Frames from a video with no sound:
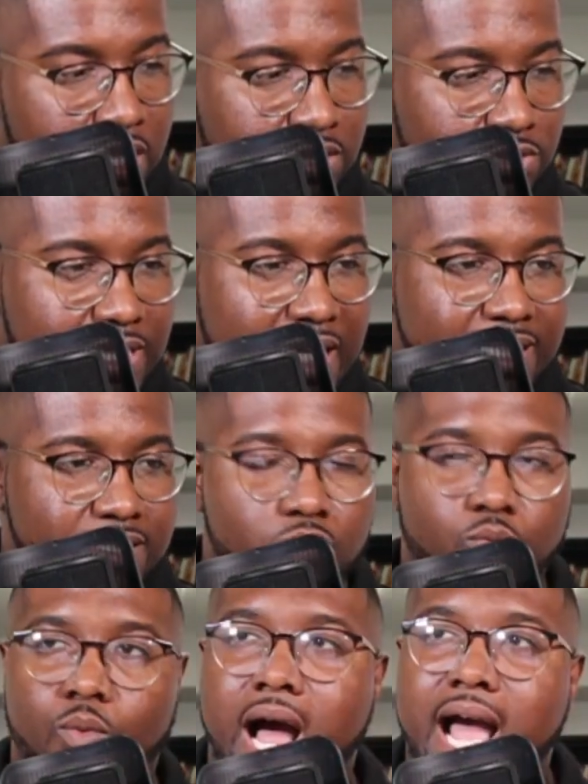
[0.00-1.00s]
So,
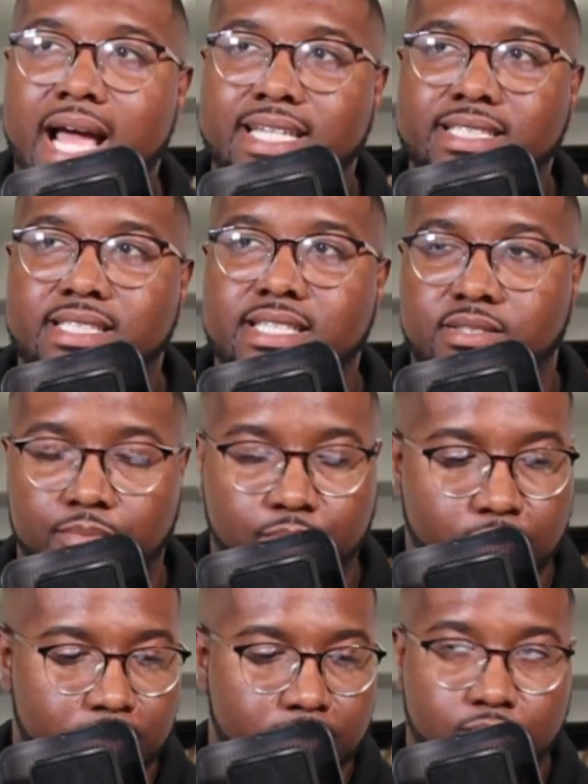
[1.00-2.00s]
Jason, why is this
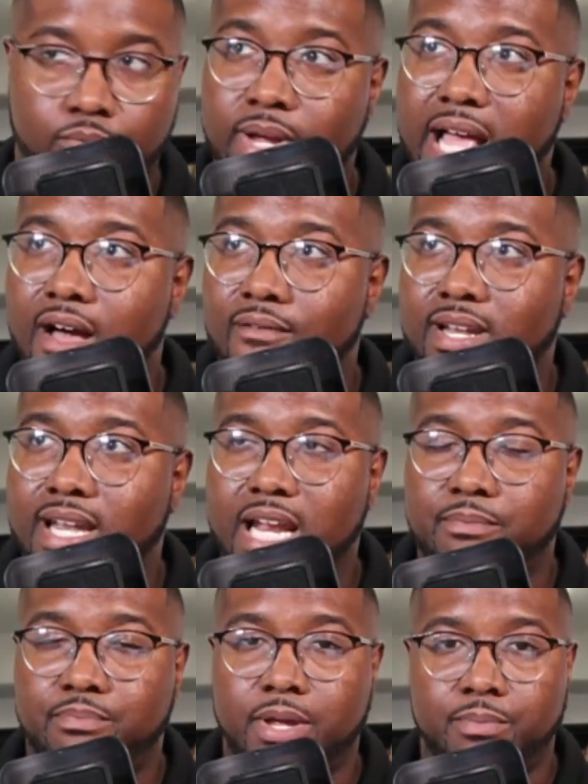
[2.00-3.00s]
important? We have a lot
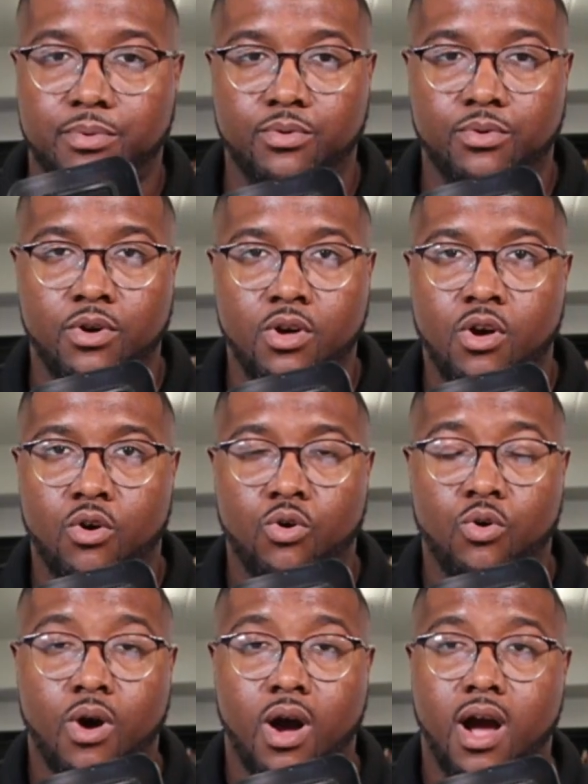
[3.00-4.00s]
of people
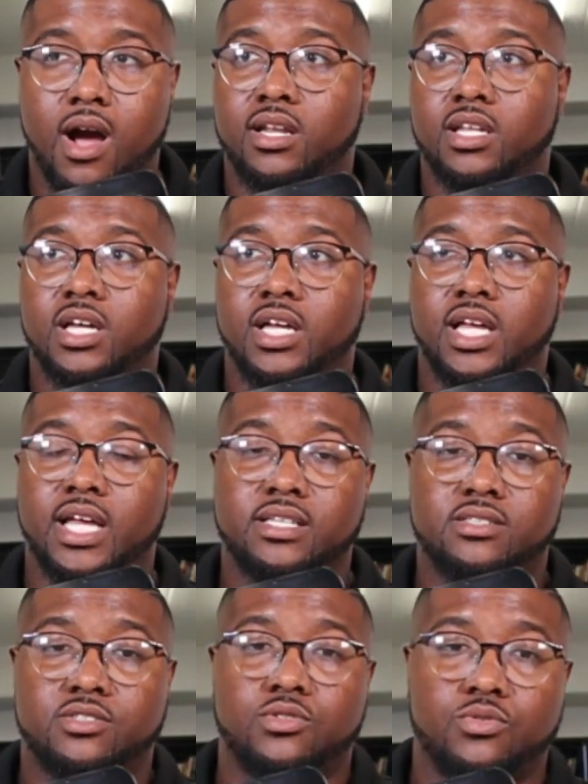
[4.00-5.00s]
who are looking
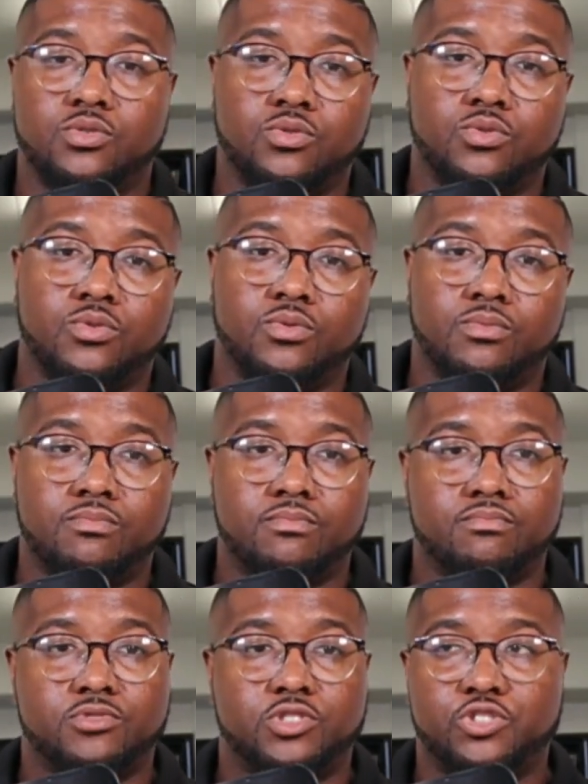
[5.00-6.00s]
to
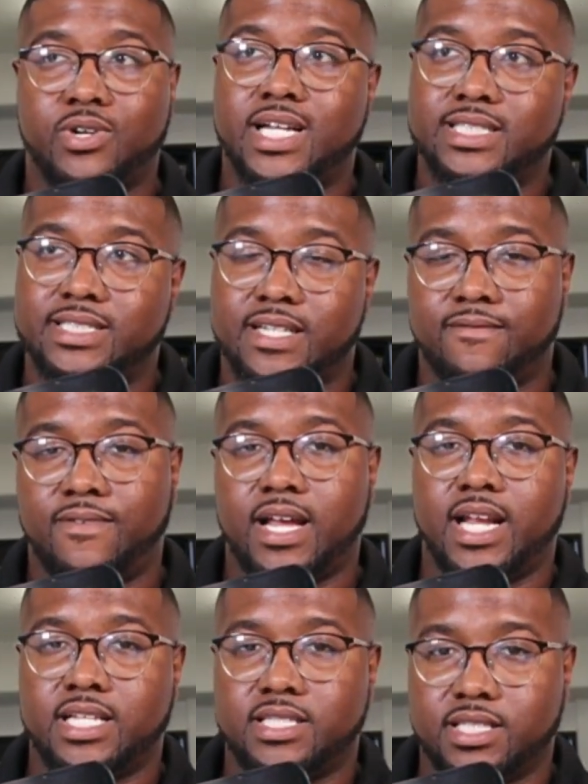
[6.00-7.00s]
transcend
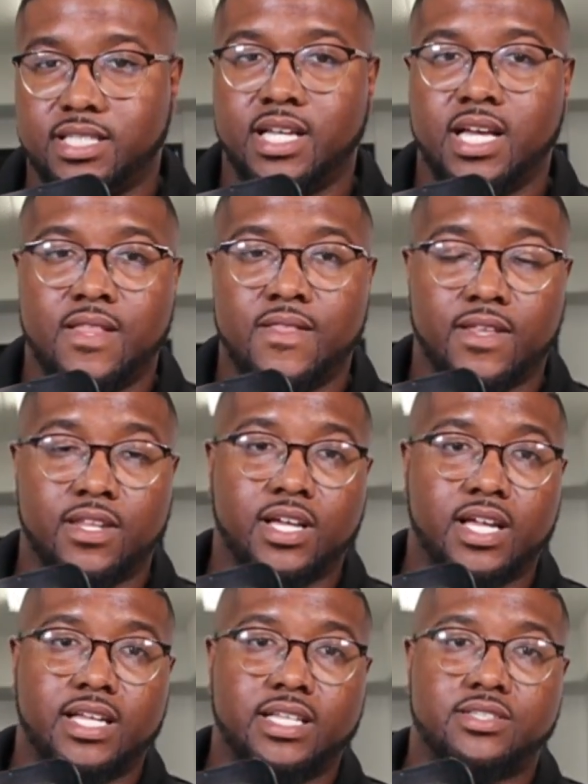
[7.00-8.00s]
financially. They're
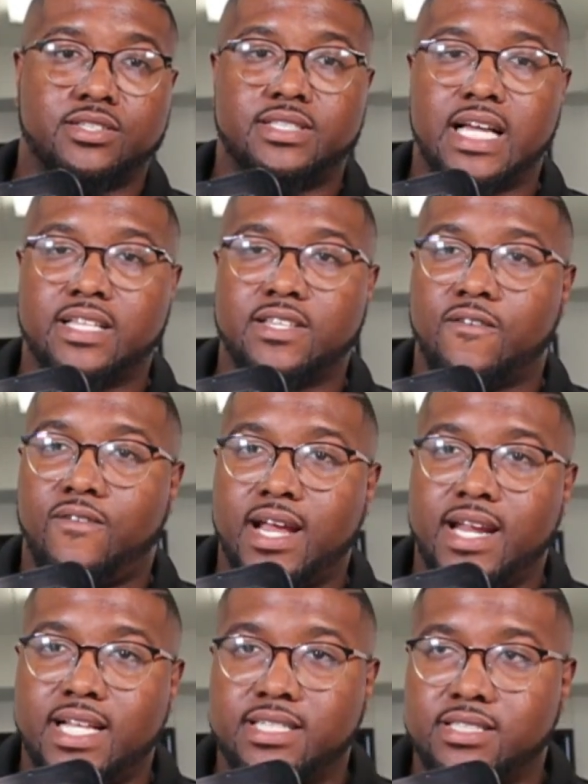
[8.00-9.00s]
looking to take their
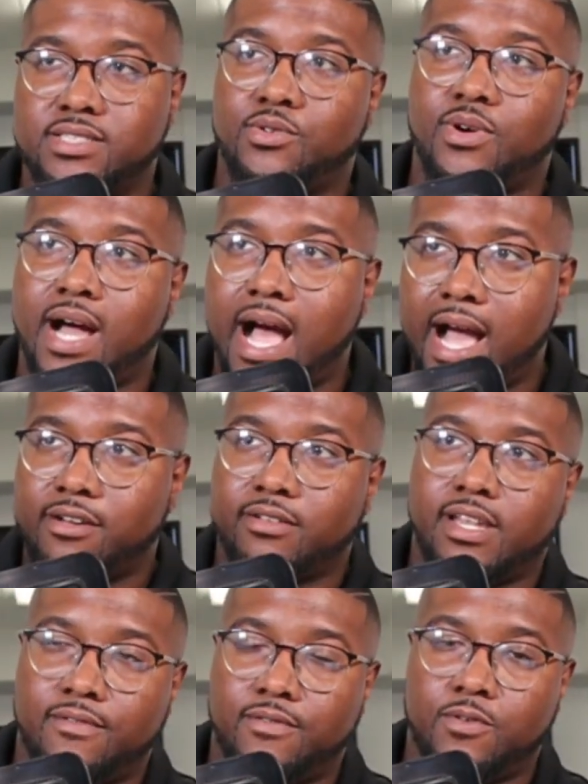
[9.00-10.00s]
finances to a higher
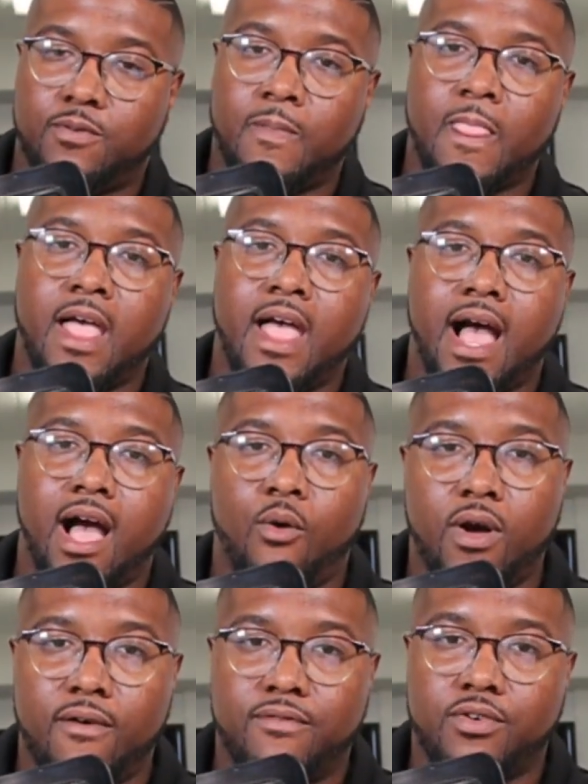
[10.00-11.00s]
level.
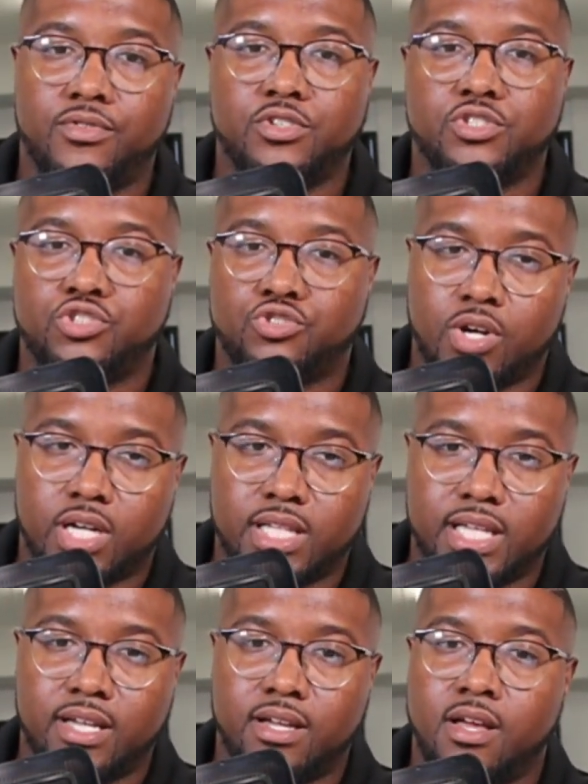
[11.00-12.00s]
However, they're
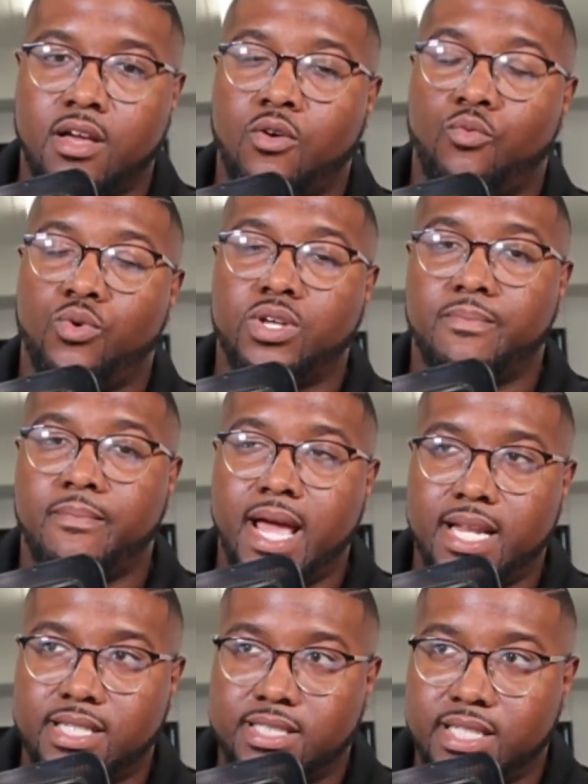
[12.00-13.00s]
struggling with
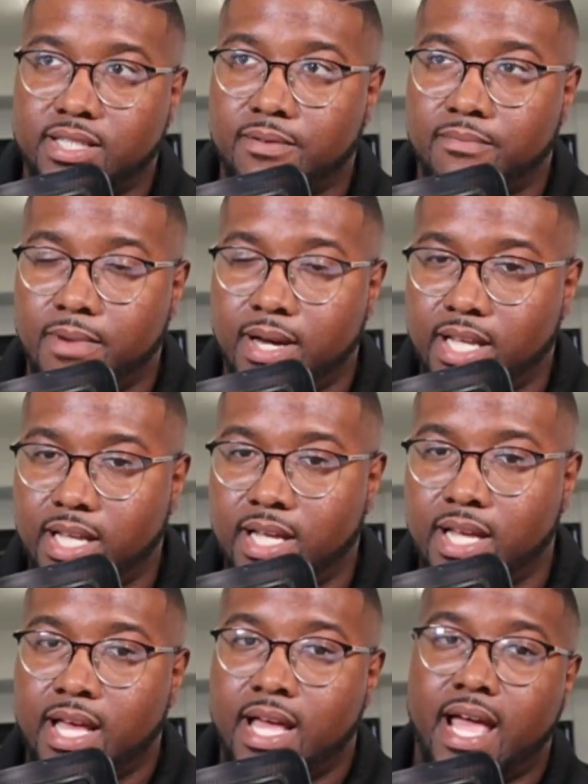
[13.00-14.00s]
managing their
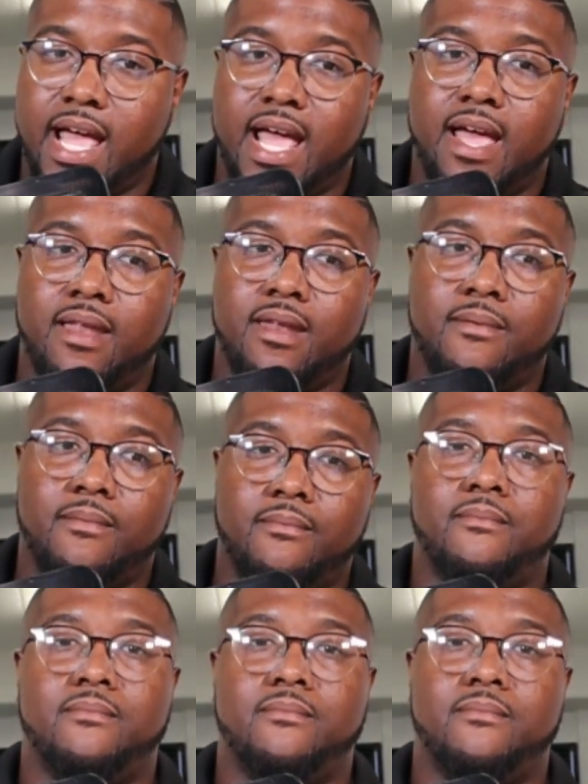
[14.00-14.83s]
money and